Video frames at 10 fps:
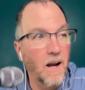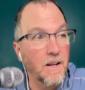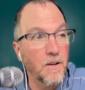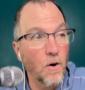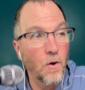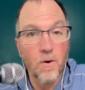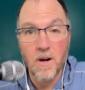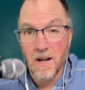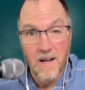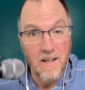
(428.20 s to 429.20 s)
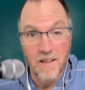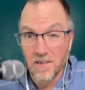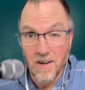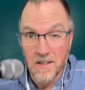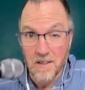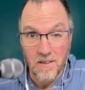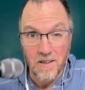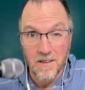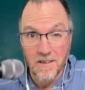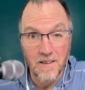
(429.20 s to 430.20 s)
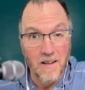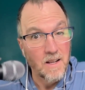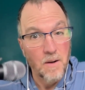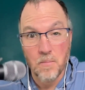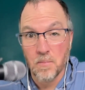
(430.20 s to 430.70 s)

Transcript: I know it's not easy. Like,